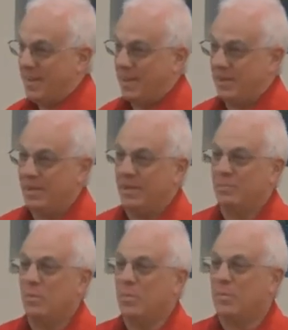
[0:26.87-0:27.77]
a,
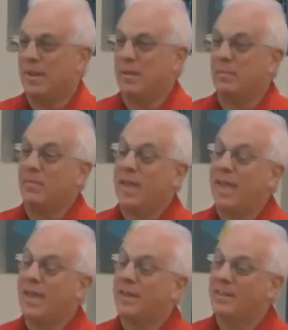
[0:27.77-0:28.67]
woman by the name of
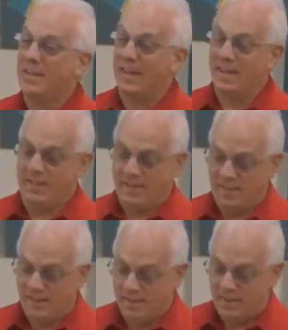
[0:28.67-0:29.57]
Hannah today.
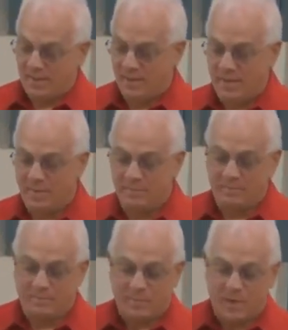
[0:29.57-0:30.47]
Um,
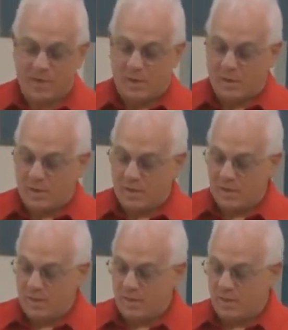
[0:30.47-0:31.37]

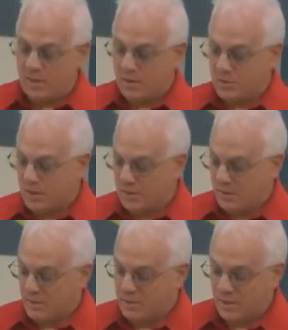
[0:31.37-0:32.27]
there's,
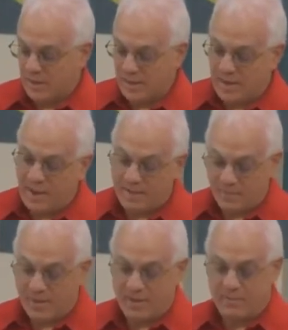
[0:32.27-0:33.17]
there's, I, I, have a
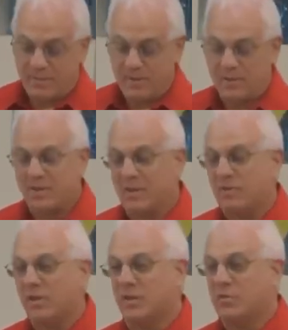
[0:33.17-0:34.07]
kind of a, a,
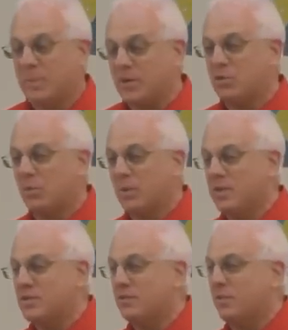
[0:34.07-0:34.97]
a special
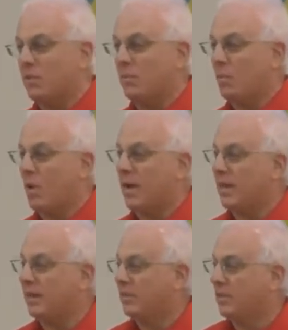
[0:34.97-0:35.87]
reason for
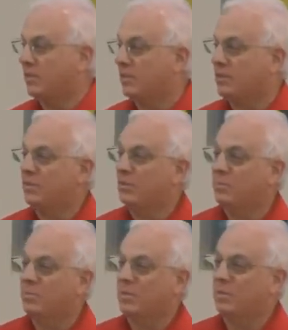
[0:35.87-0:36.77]
wanting to,
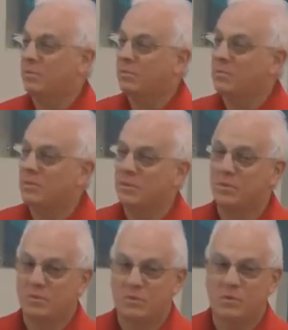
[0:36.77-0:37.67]
to, to,
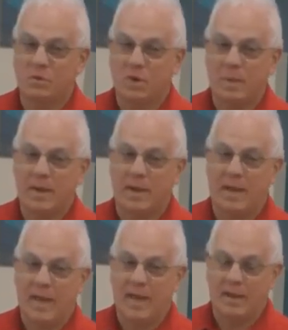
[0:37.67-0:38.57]
to, to talk
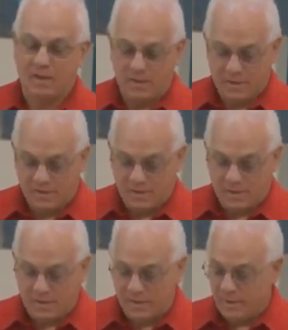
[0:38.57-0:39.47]
about Hannah
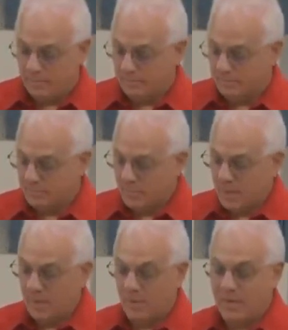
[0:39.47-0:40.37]
um,
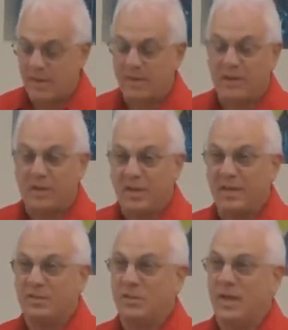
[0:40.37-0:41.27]
and I'll get, I'll
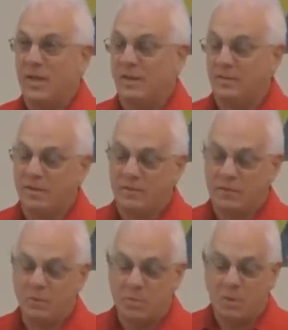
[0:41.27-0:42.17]
get to that in, in a
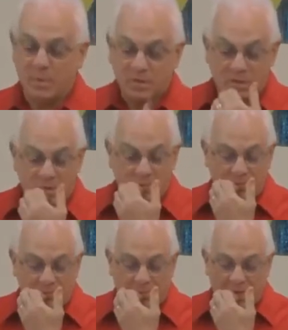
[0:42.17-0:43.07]
few moments.
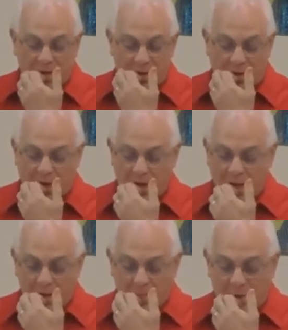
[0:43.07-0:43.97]

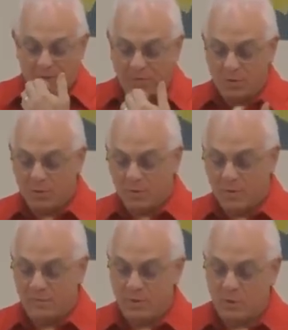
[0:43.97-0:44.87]
But if
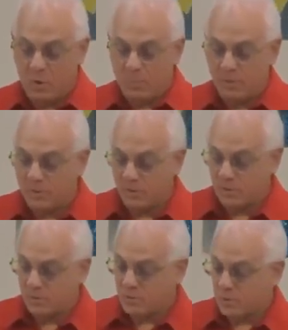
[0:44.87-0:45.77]
you're, if you're open to
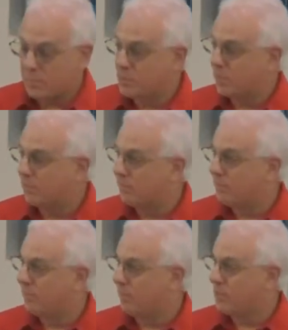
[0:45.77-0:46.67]
the scripture,
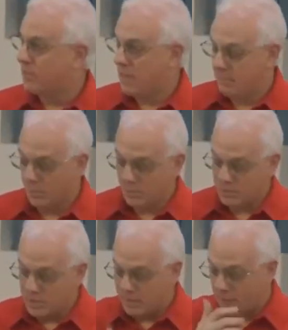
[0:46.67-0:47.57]
1
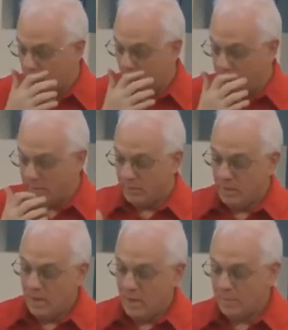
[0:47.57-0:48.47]
Samuel chapter 1,
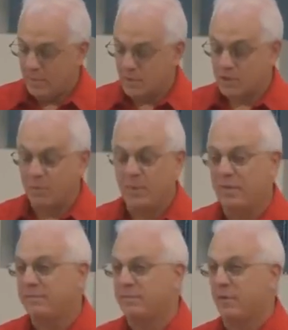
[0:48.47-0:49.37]
am just going to
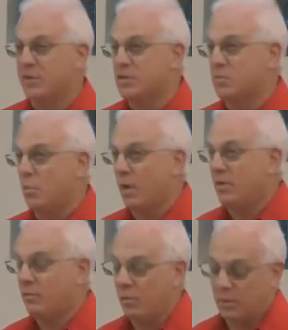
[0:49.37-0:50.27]
read verses
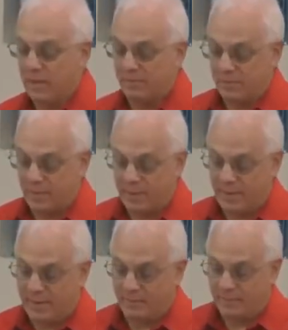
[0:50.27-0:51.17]
1 through 11
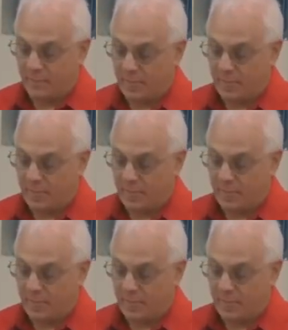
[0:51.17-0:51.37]
right now.